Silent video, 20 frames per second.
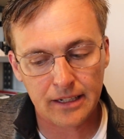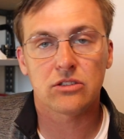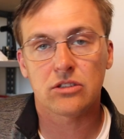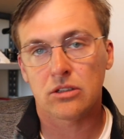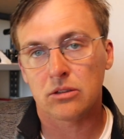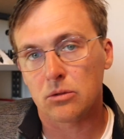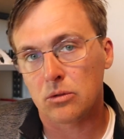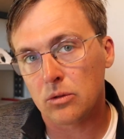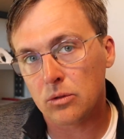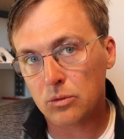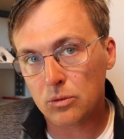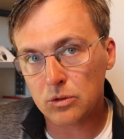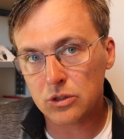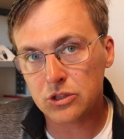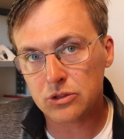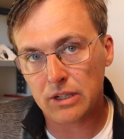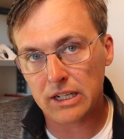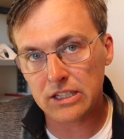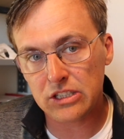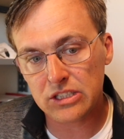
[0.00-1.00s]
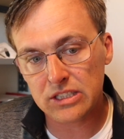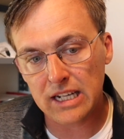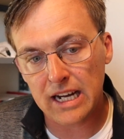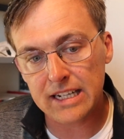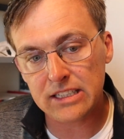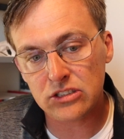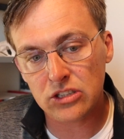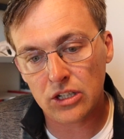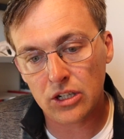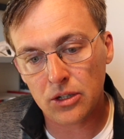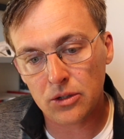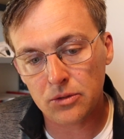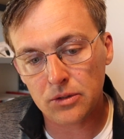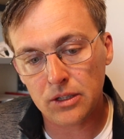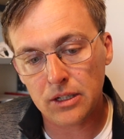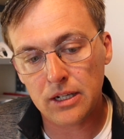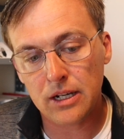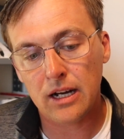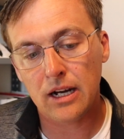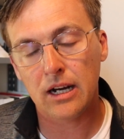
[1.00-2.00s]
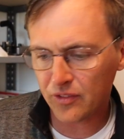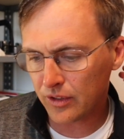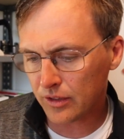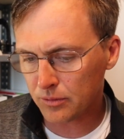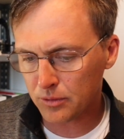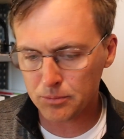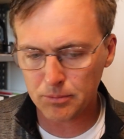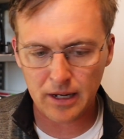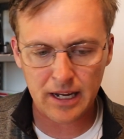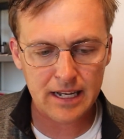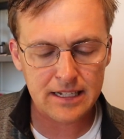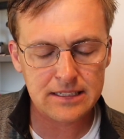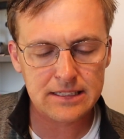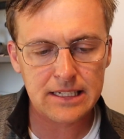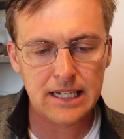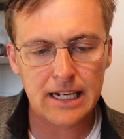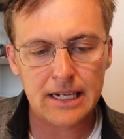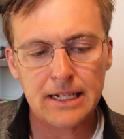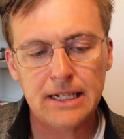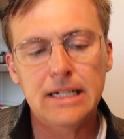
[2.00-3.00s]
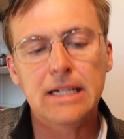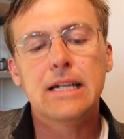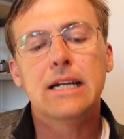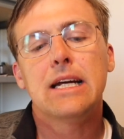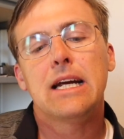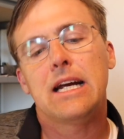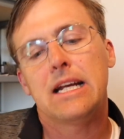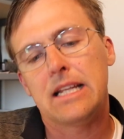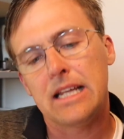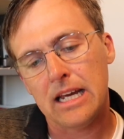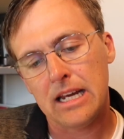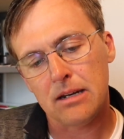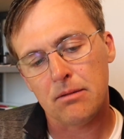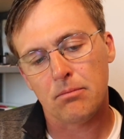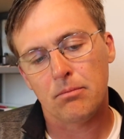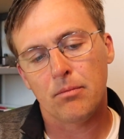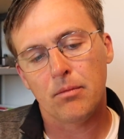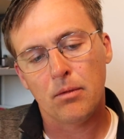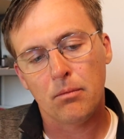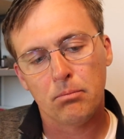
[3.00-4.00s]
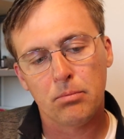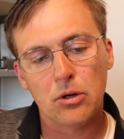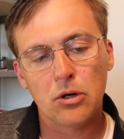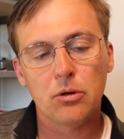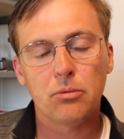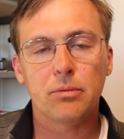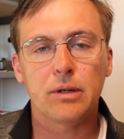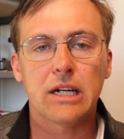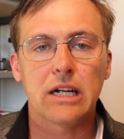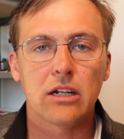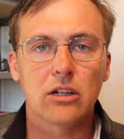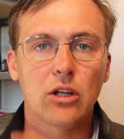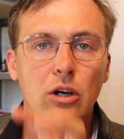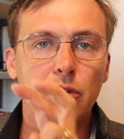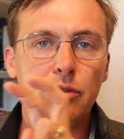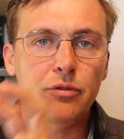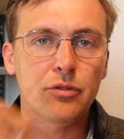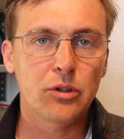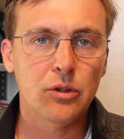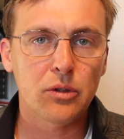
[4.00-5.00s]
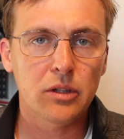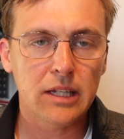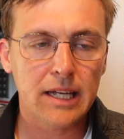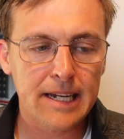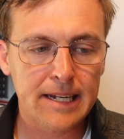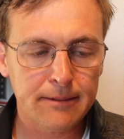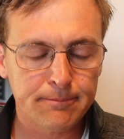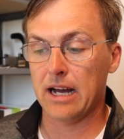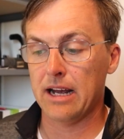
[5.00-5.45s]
So strange side tone, fiddling with my headset, and then boom, we get a low fuel light.